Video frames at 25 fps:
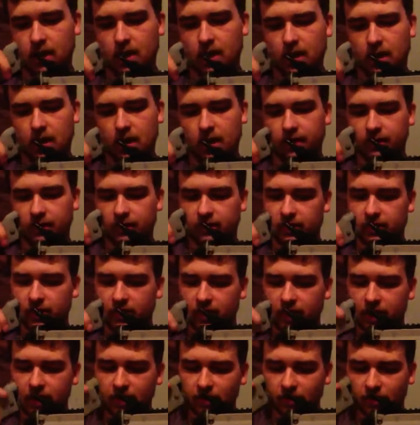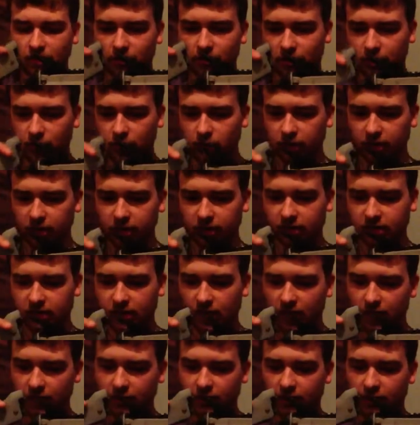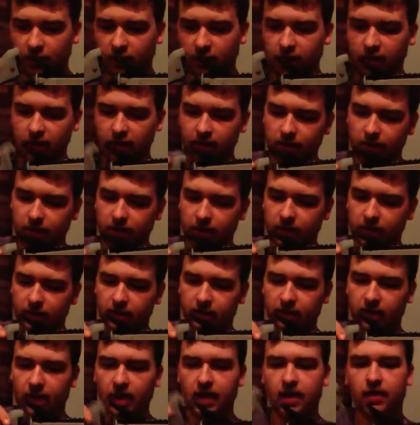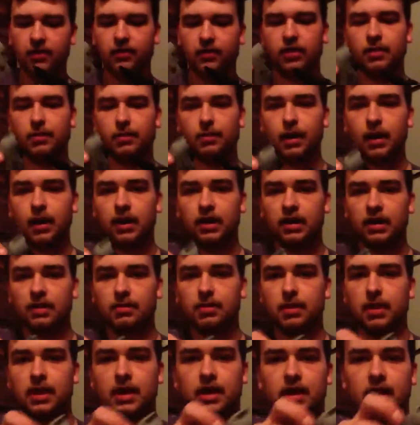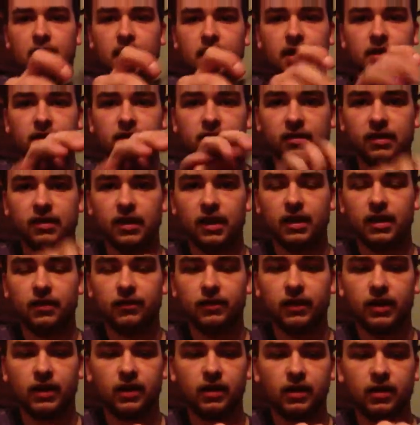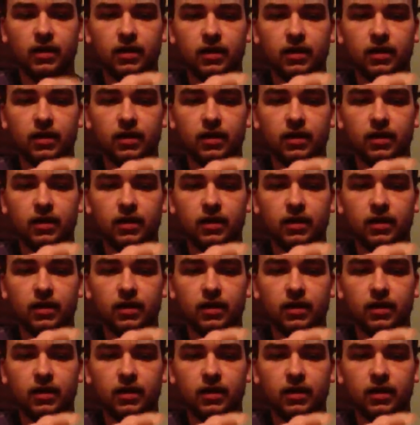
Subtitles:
This gun is the folding stock variant, but it does have the body pin inside of it,